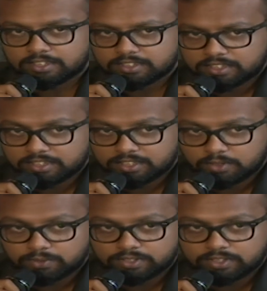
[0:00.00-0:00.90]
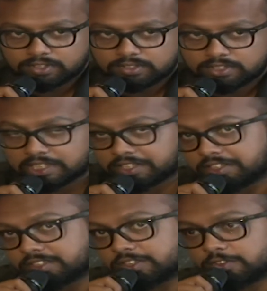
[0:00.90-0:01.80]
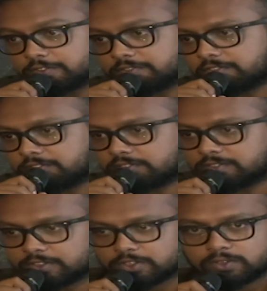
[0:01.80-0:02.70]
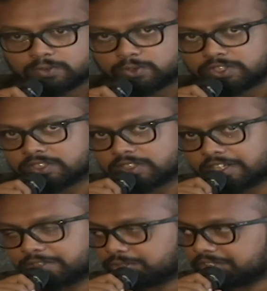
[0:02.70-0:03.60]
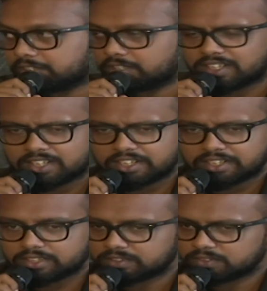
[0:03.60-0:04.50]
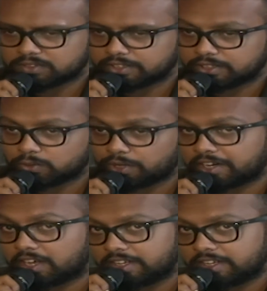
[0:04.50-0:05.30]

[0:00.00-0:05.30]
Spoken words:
in our generation of who just graduated are like quite high.